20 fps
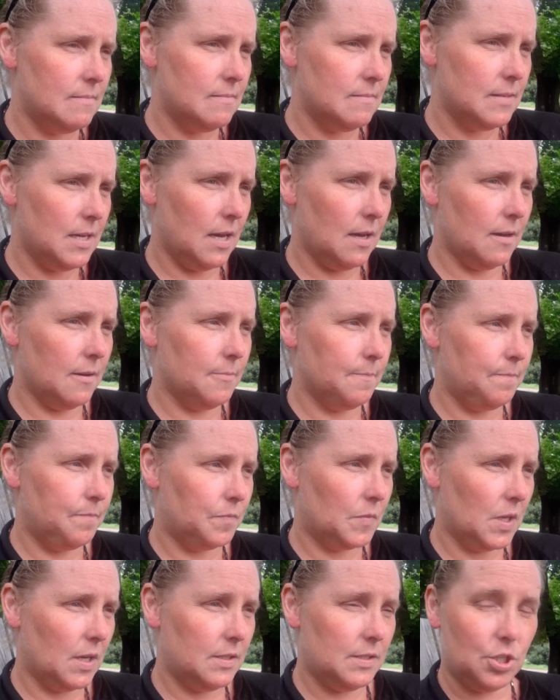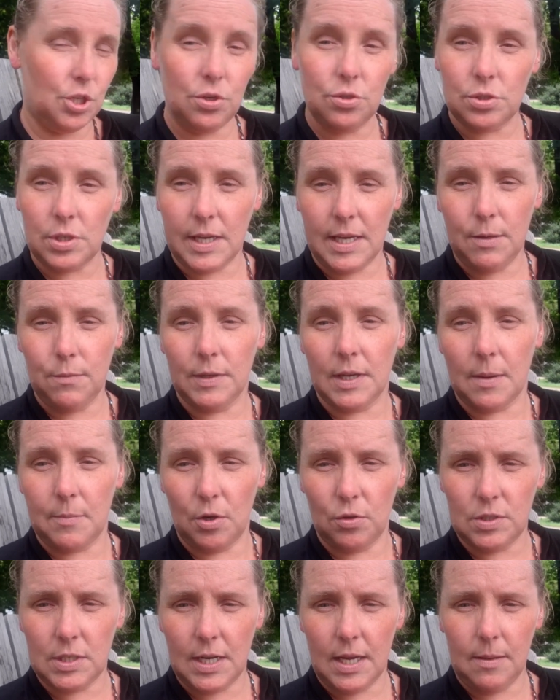yeah, because usually he would come
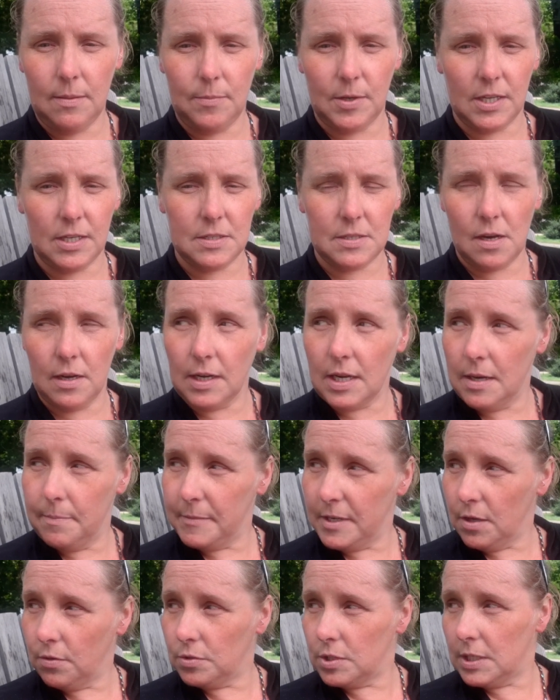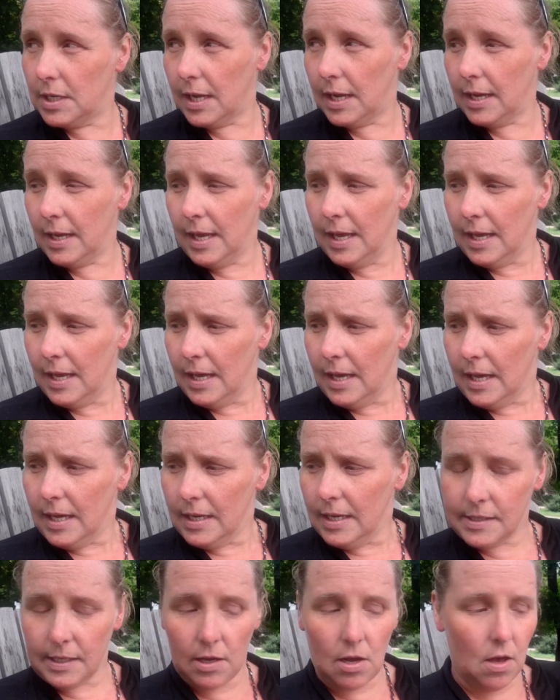out today, but he's not coming out today.
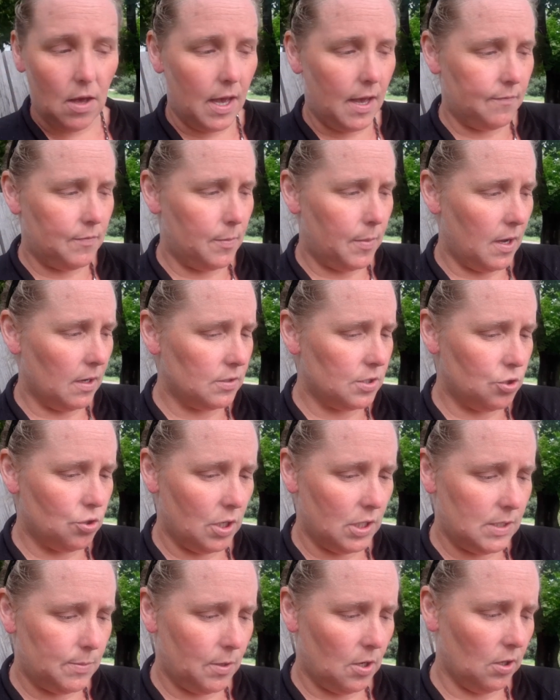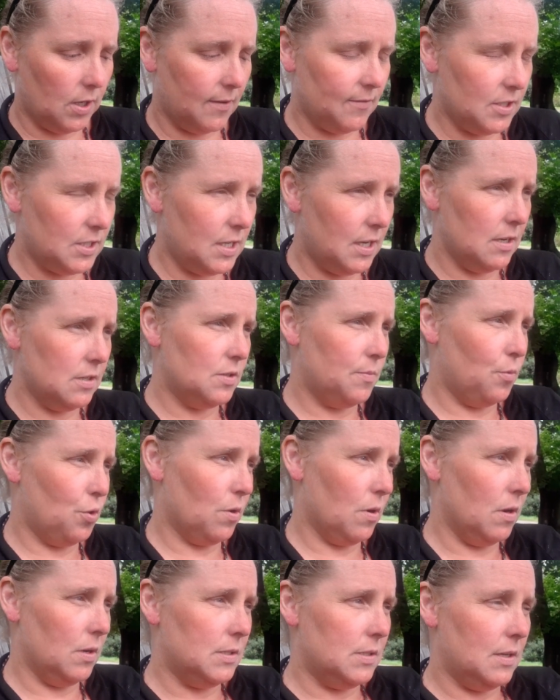He's like, I'll have the box of treats, but I'll give it to you
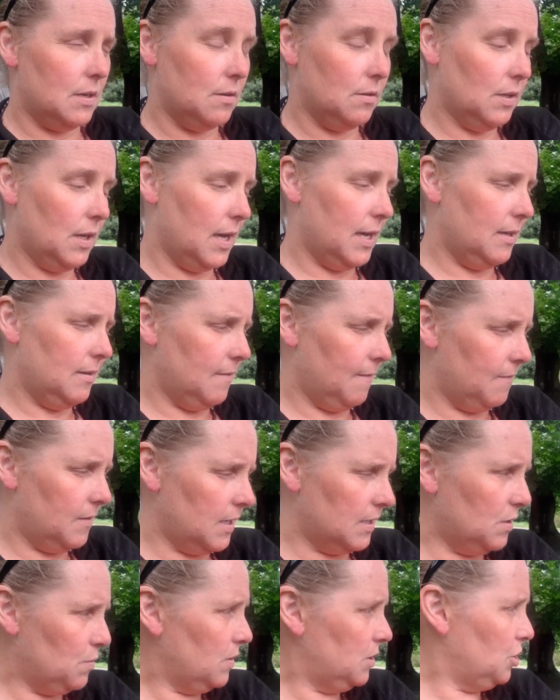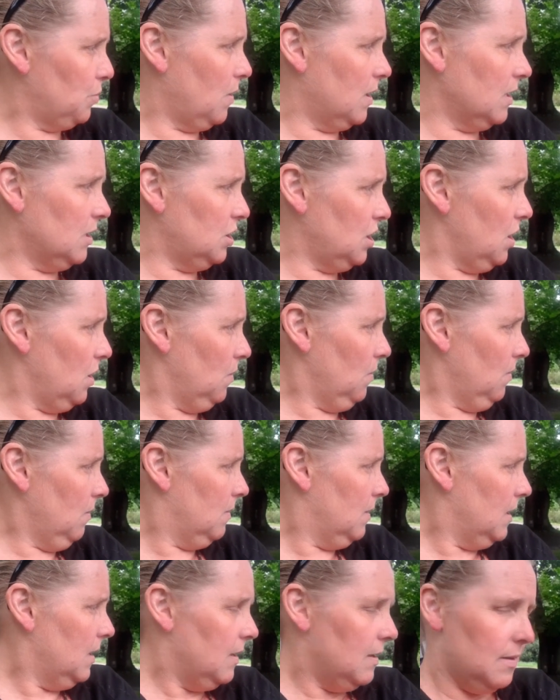tomorrow. I said, okay, that's what you want to do.
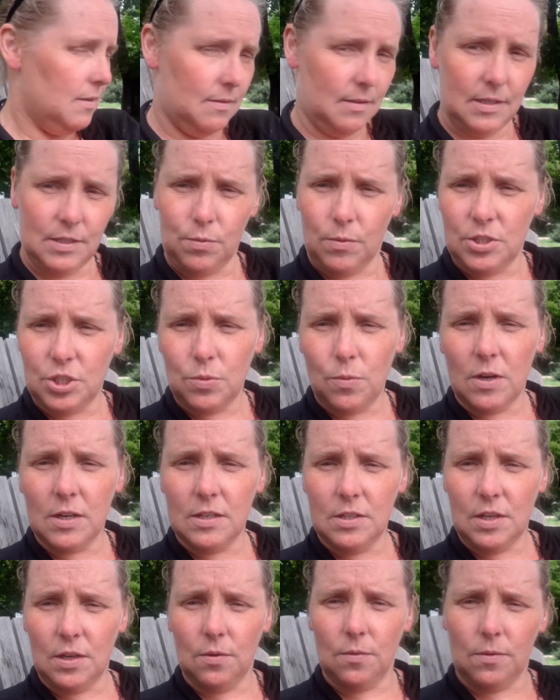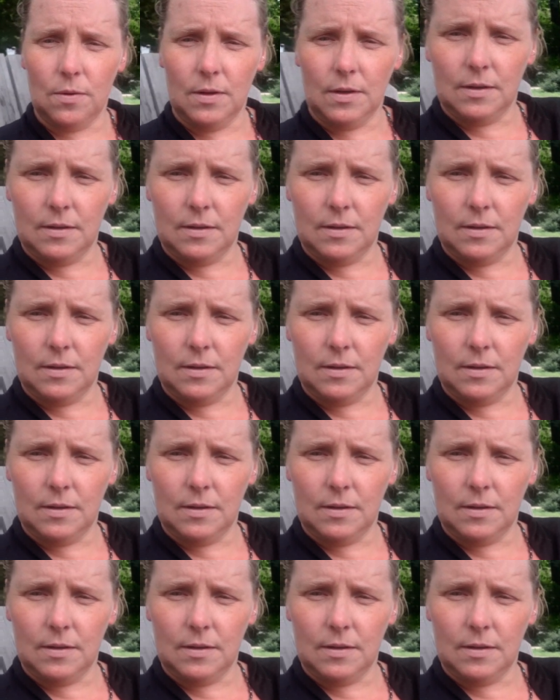That's what you want to do.